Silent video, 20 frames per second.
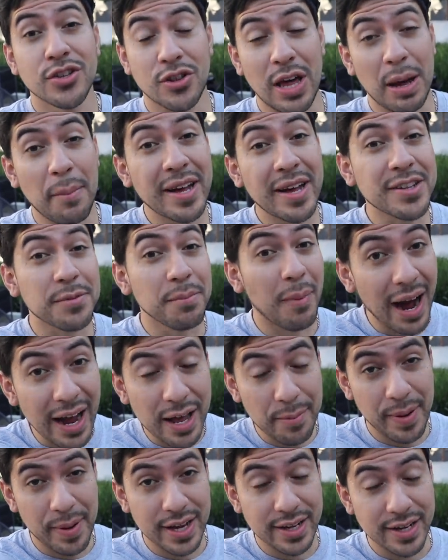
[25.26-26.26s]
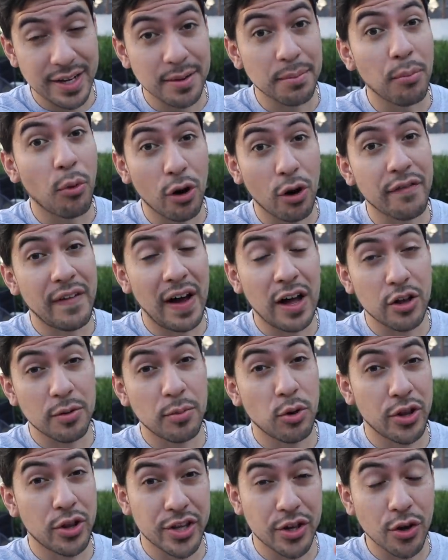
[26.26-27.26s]
so that makes my opinion more
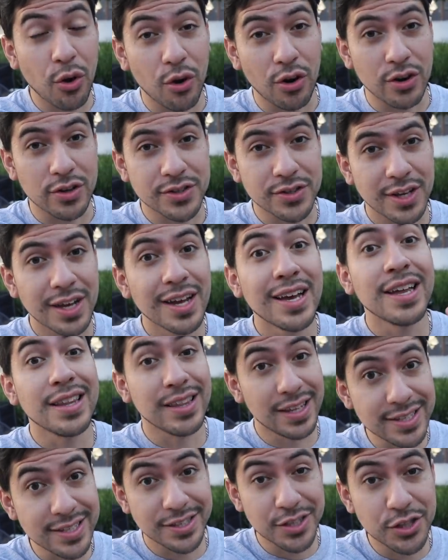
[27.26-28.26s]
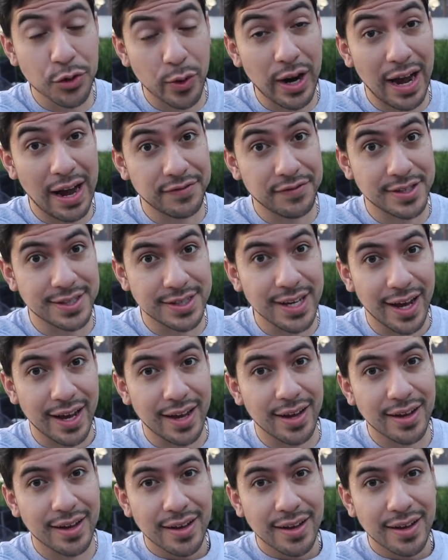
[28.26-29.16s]
valuable than yours. Listen to what I have to say.